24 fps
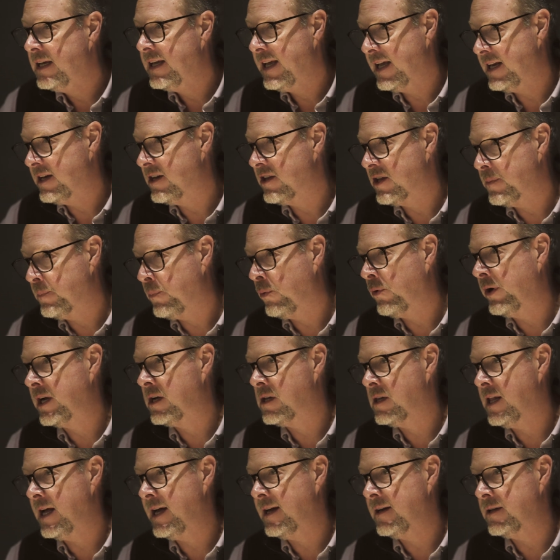into the point
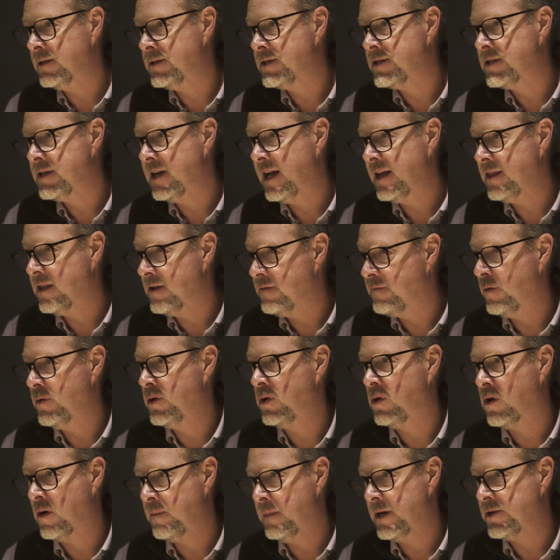clouds and the
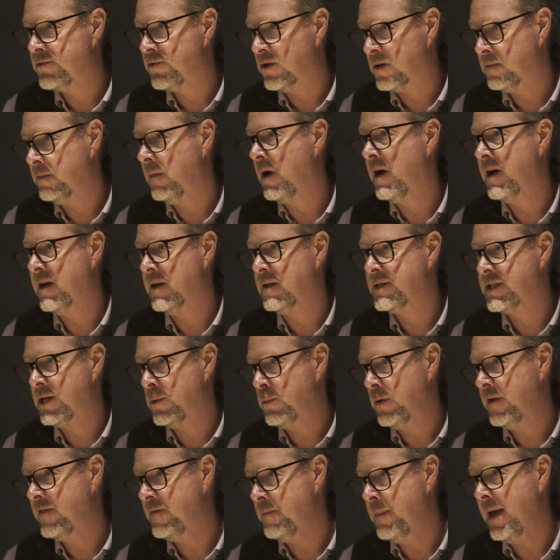photogrammetric models that
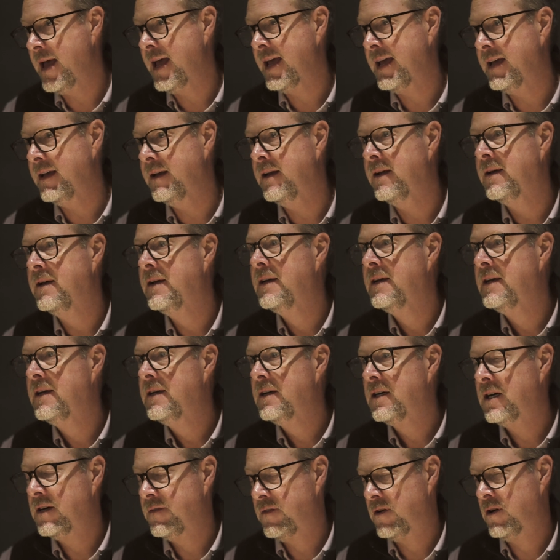we've made
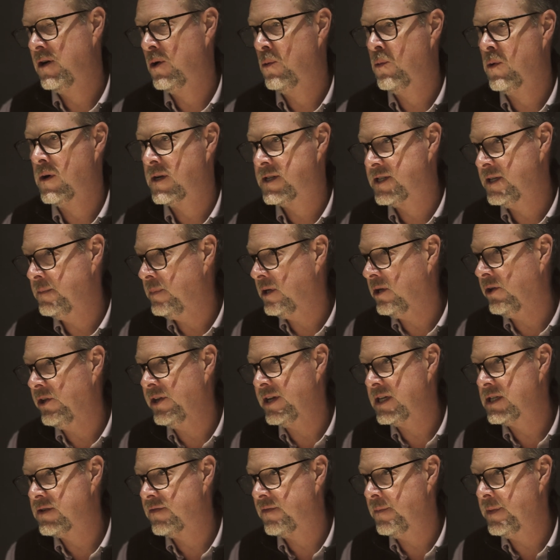of artworks and
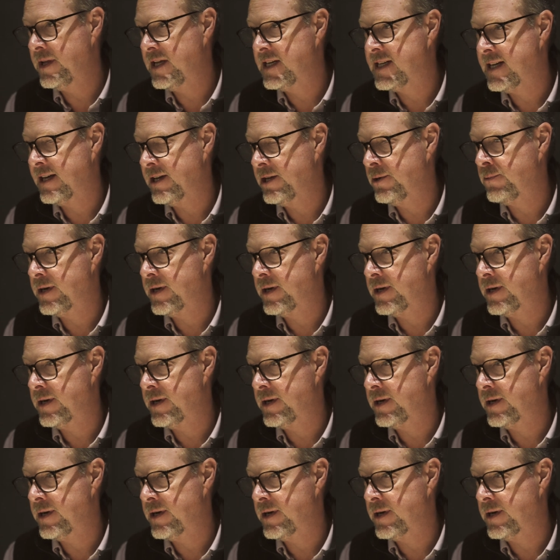buildings from the Italian